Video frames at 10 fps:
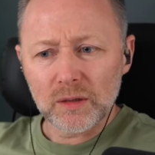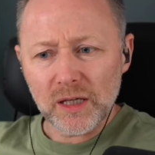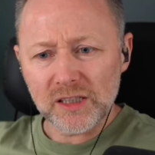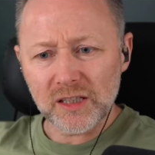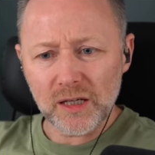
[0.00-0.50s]

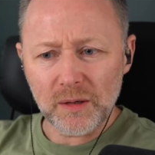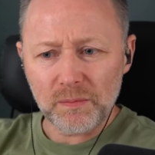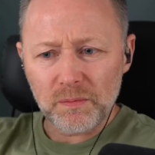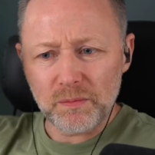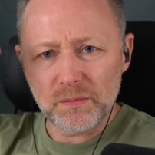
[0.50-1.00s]
It's
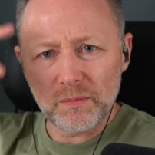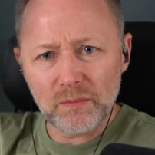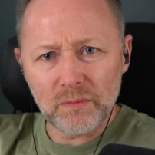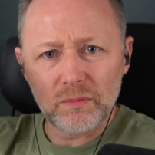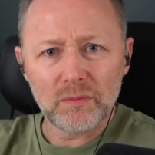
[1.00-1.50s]
the...
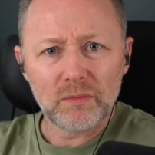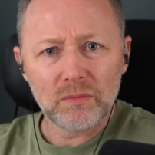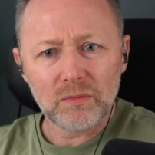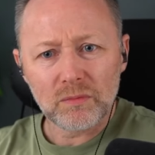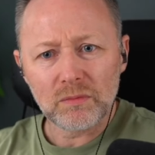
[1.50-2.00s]

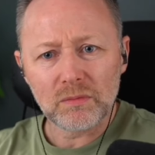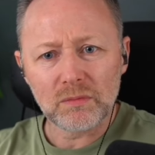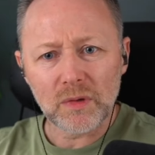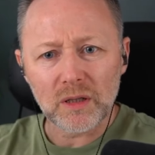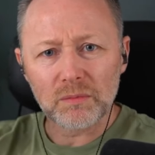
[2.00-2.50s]

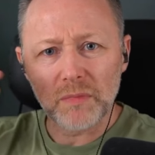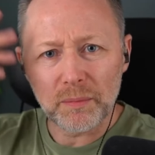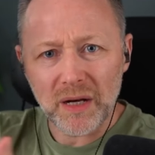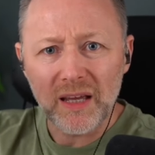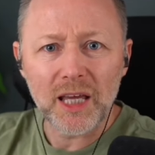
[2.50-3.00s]
My
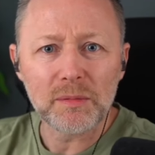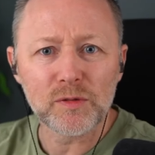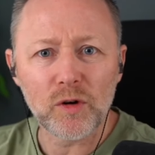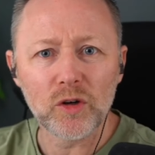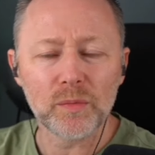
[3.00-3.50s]
brain keeps
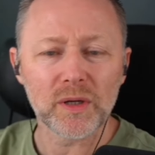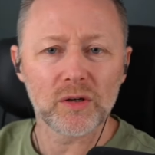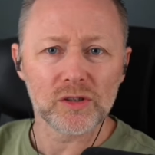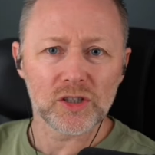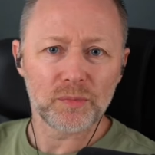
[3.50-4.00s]
falling out
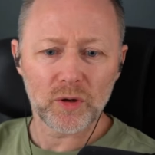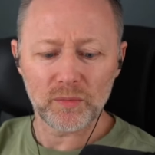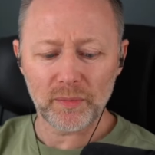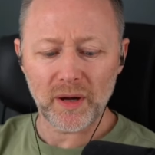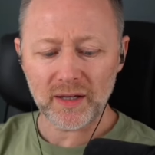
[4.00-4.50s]
because you put
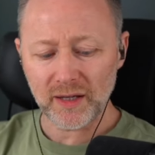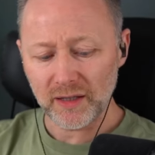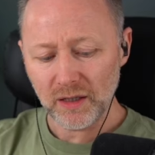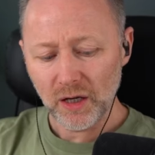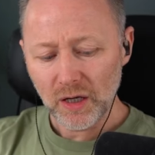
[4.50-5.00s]
me back
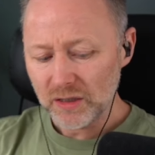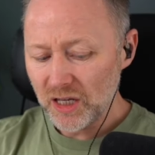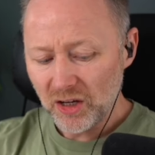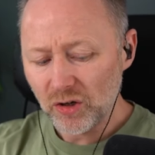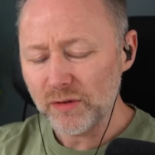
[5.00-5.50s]
in.
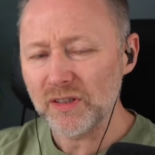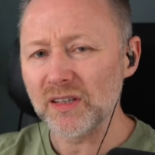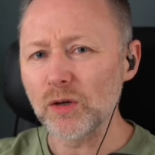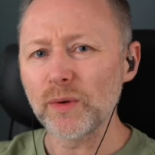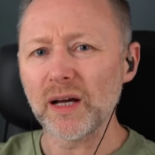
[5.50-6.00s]
You're going to have to
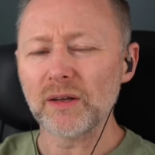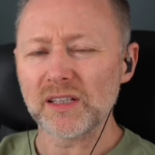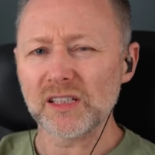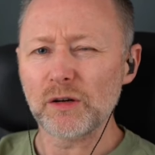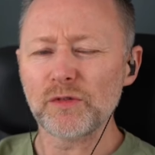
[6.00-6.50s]
deal with that
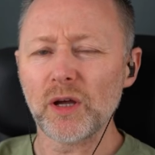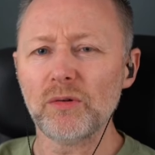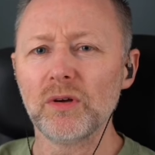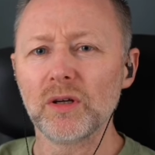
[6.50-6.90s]
yourself now.